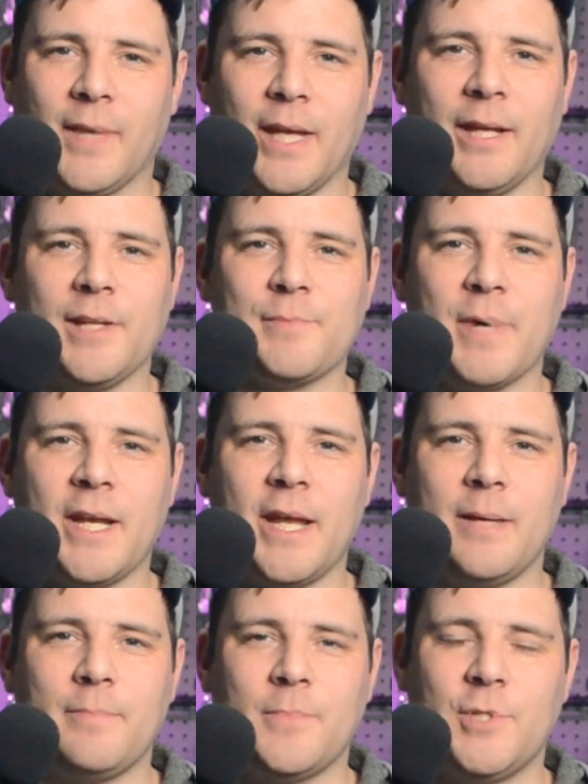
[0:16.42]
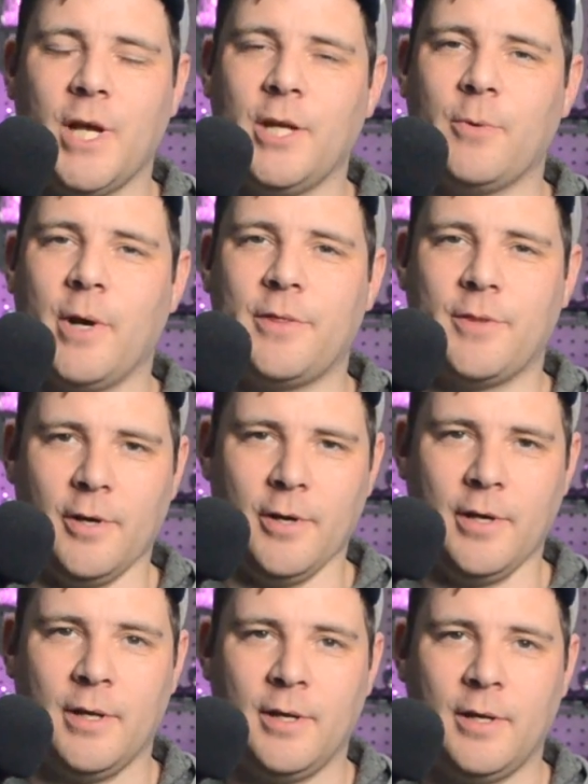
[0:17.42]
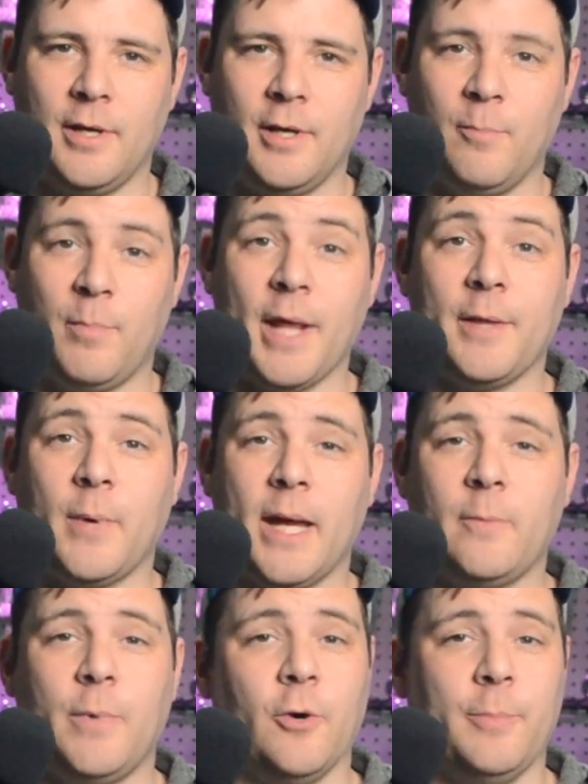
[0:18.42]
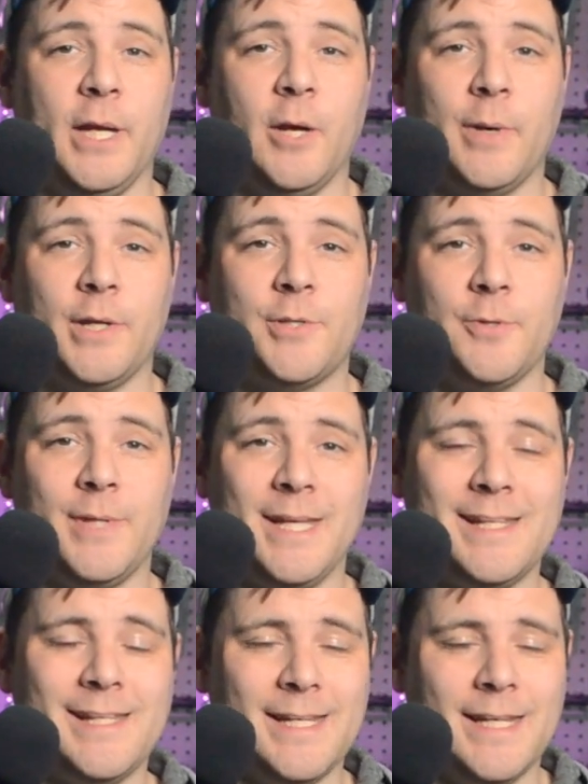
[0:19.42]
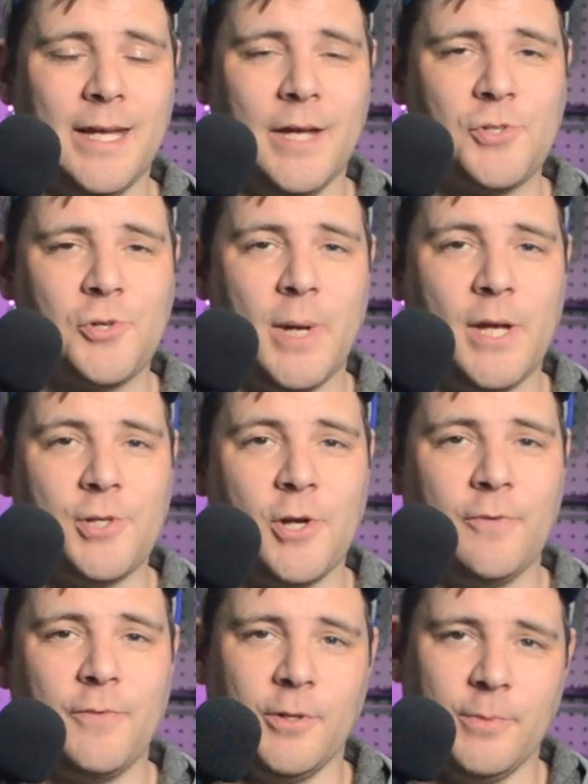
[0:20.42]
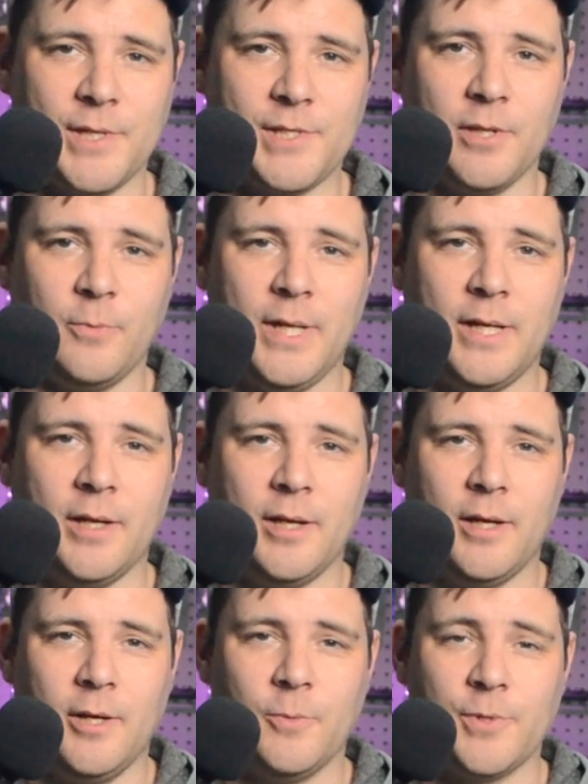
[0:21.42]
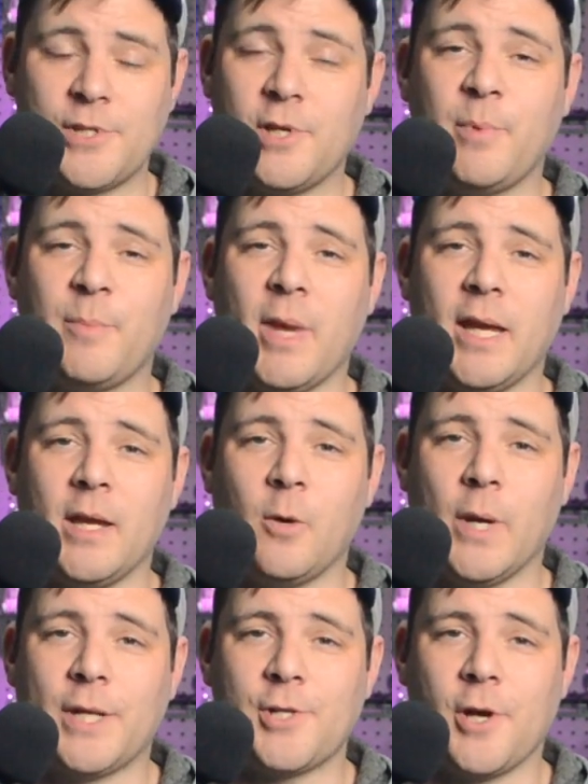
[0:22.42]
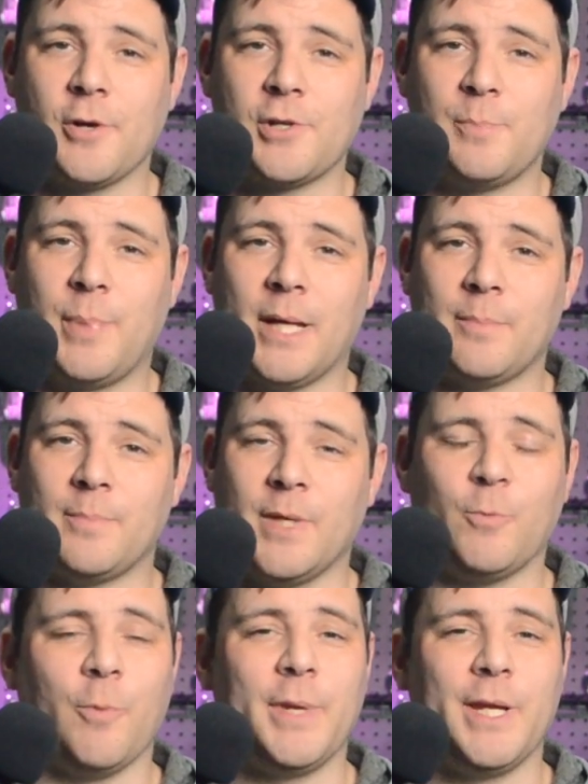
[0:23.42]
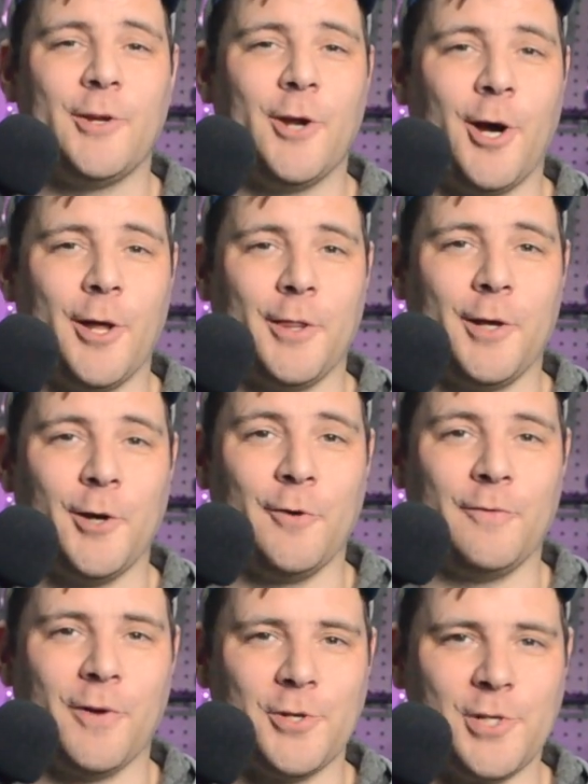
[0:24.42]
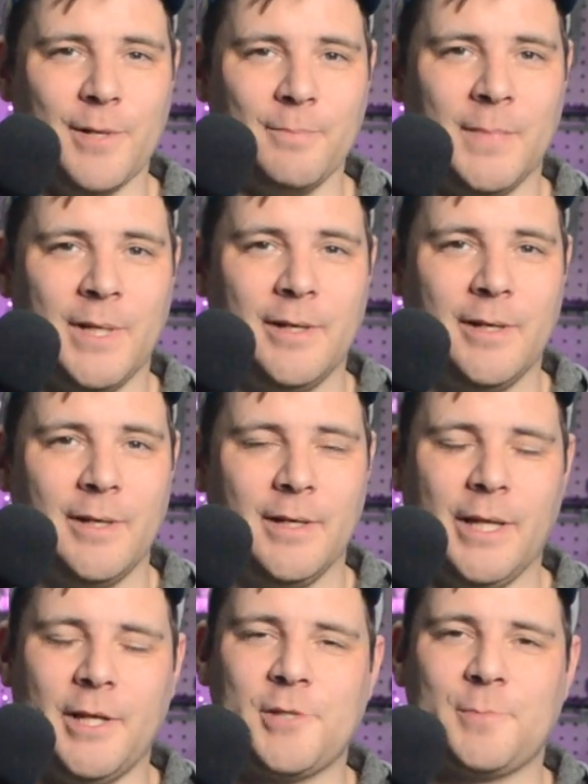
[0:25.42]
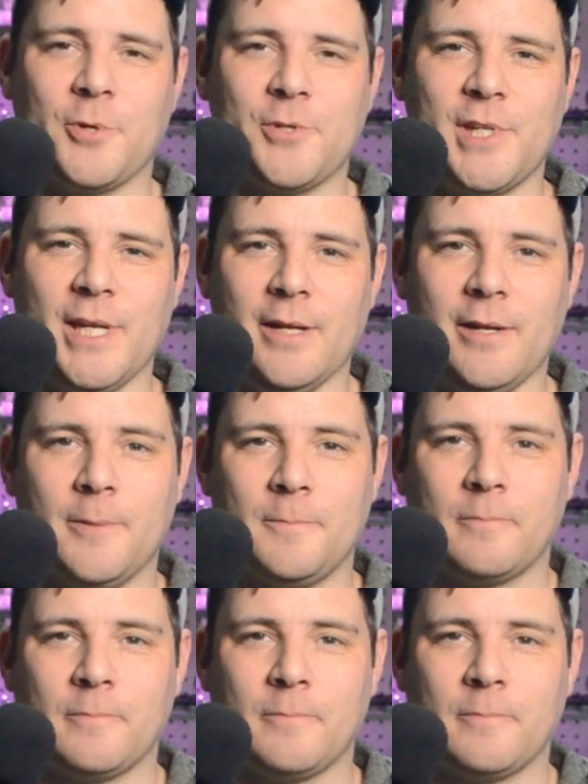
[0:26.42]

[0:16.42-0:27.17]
and it's Monday, January 3rd. By the way, we will be going to the CES trade show for the rest of the week. We'll still be making Quick Charge, but it will be an on-the-go version. Let us proceed.